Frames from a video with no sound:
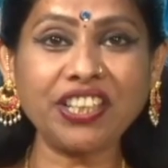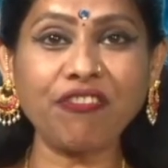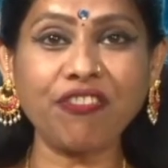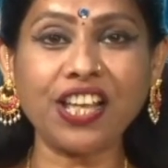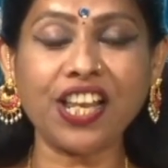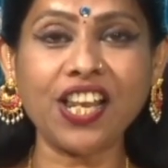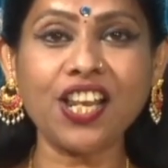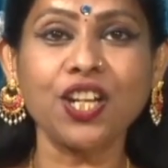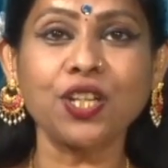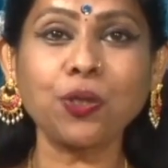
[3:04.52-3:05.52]
the wheel
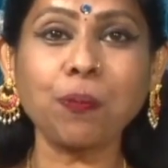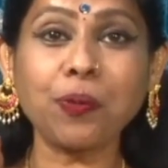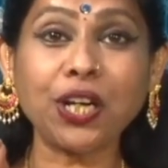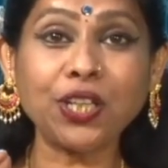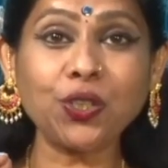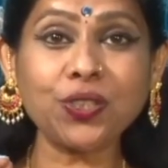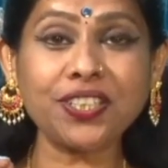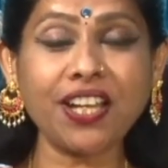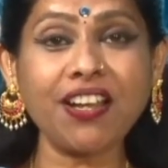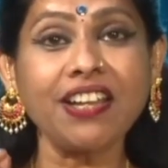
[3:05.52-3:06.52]
to produce
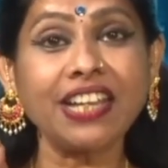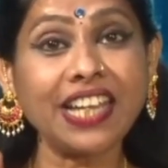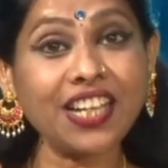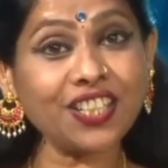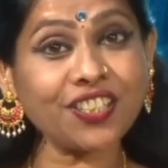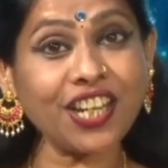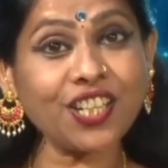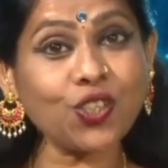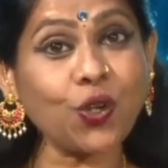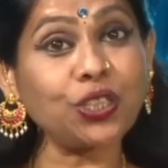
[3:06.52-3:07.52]
the ink
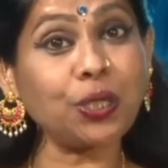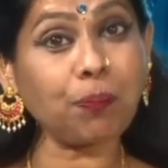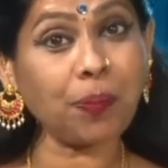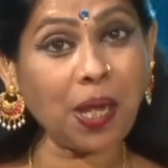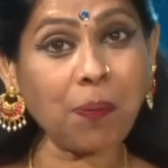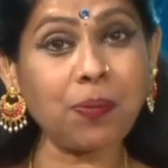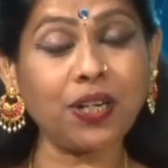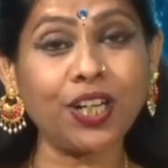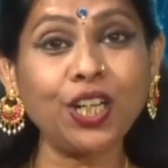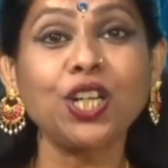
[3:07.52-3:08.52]
stains on the
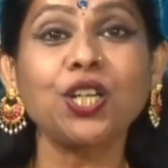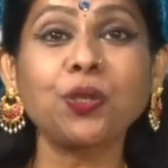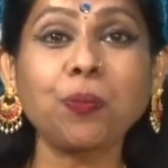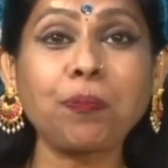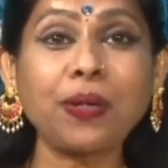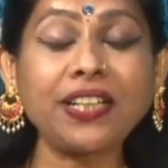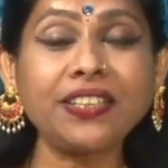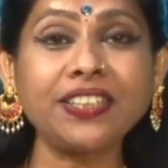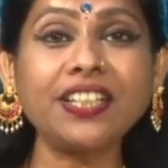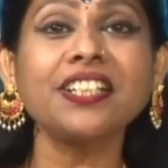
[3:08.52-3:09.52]
paper to
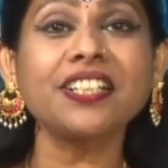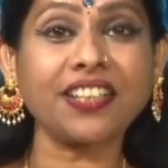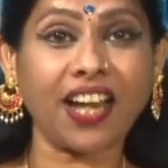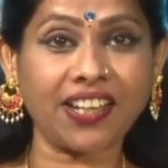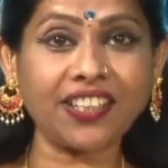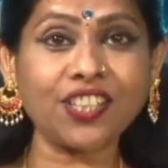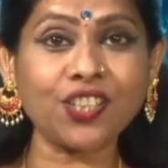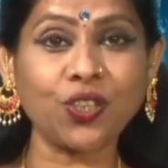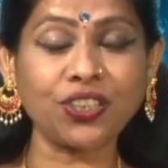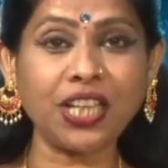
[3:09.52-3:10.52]
print the
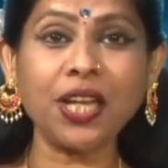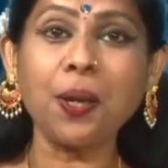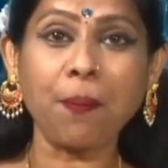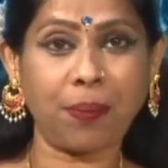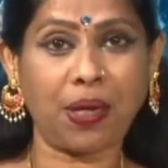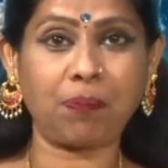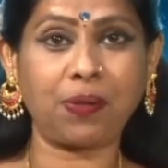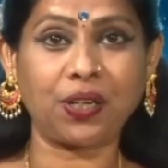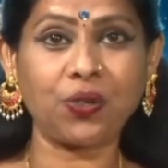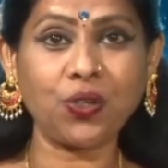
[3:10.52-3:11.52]
characters on the
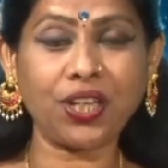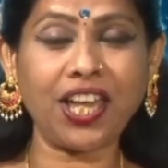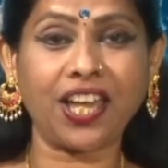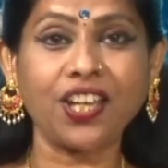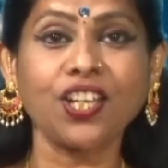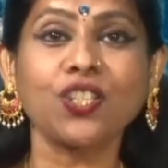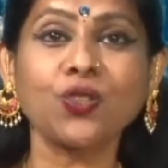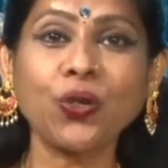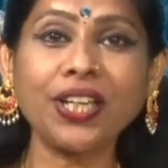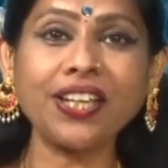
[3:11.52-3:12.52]
paper. Okay,
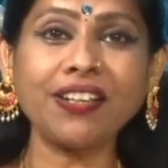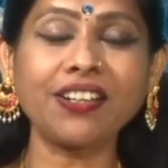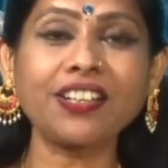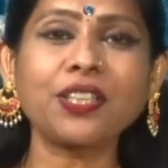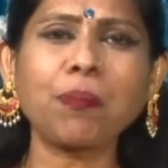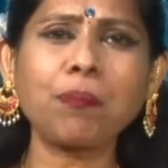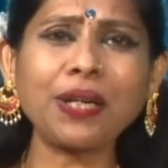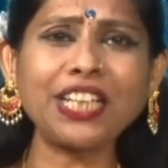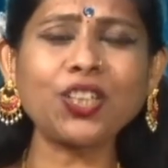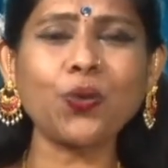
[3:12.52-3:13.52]
so here the
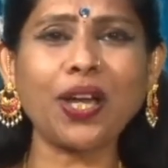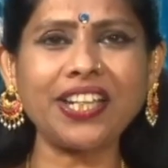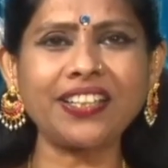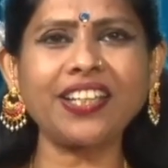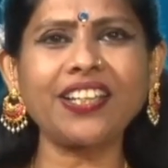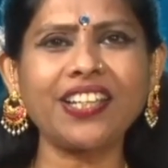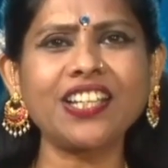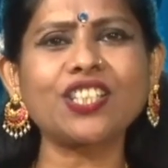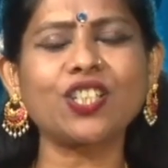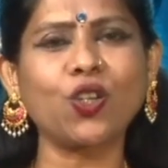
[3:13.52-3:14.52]
print quality
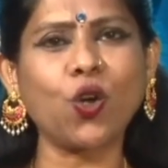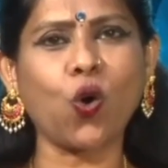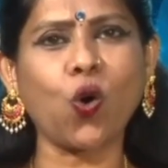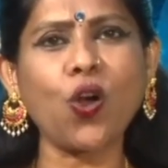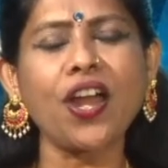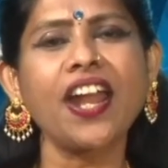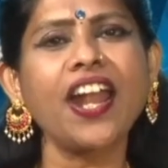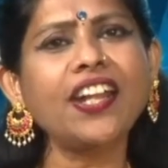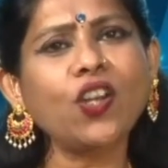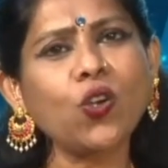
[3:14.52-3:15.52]
is low
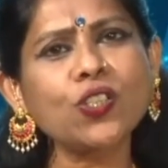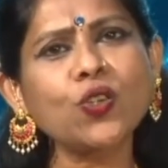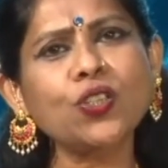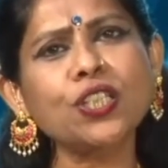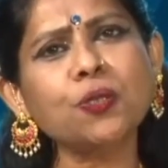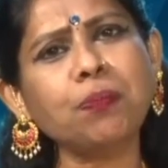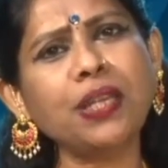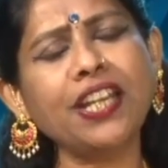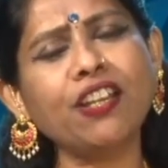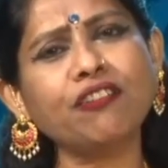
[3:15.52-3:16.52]
and also the
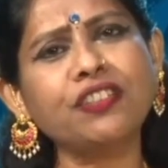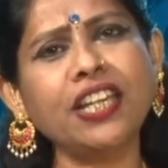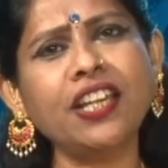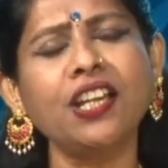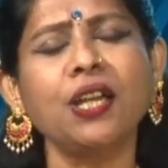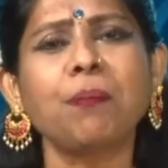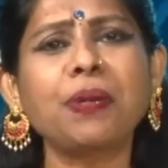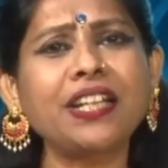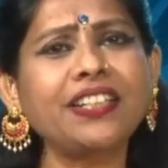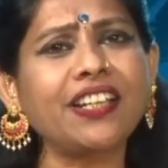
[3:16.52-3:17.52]
speed of the
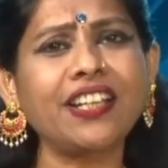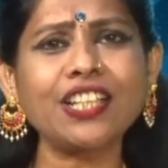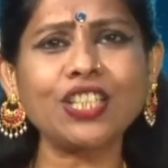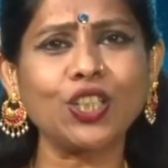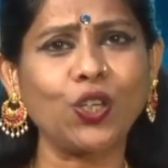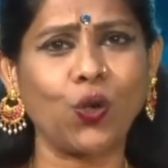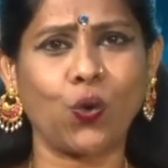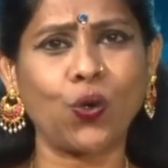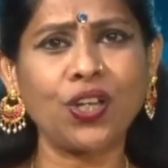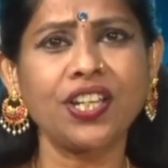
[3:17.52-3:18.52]
printing is
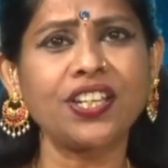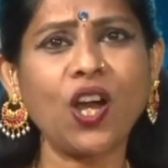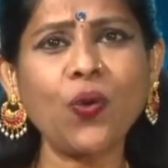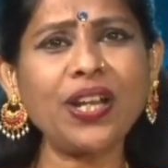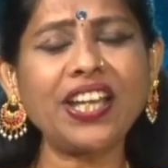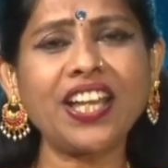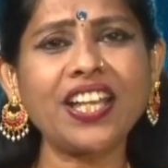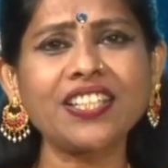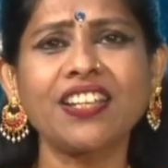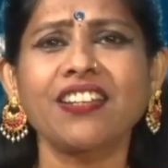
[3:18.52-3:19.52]
low.
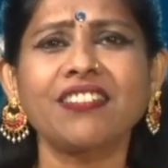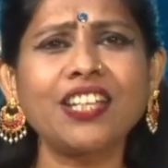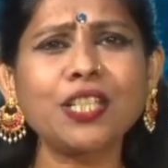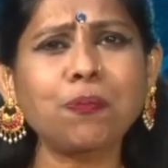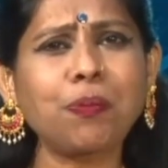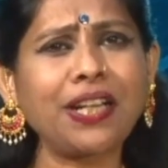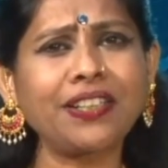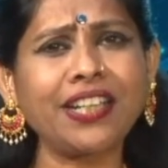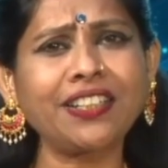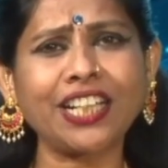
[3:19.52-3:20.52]
Nowadays this
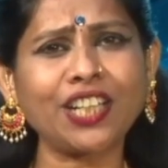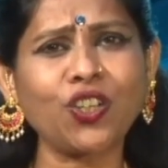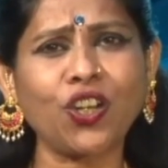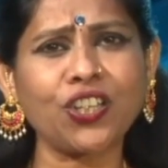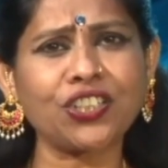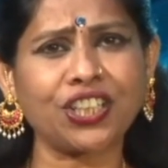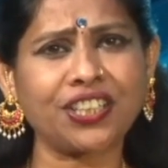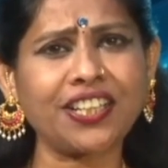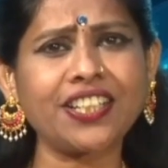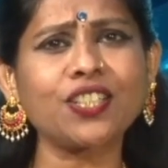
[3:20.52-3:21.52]
printing technology,
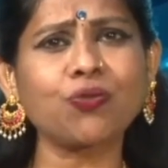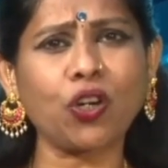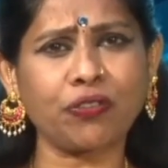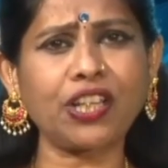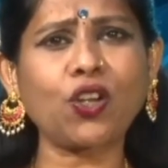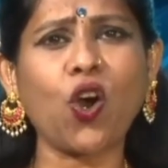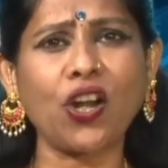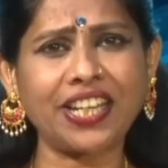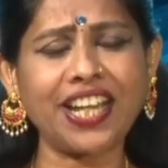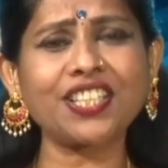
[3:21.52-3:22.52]
that is what we call
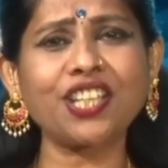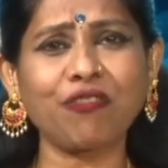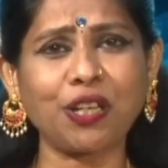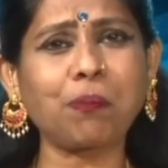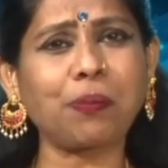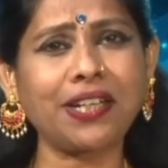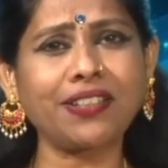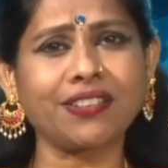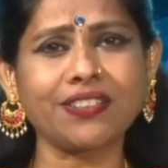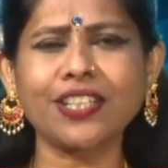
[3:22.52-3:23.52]
daisy wheel
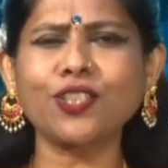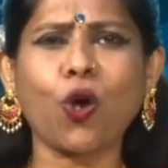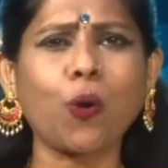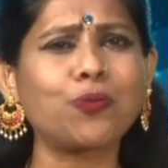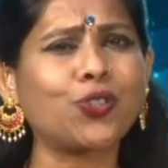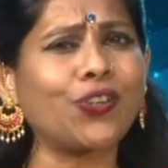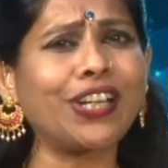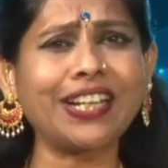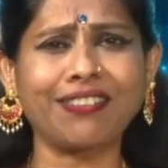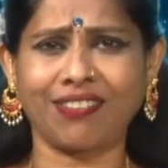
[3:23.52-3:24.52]
printers, is
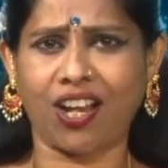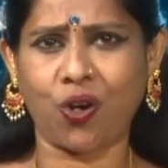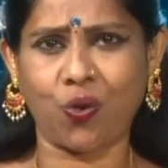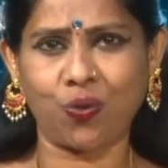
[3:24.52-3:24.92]
obsolete now.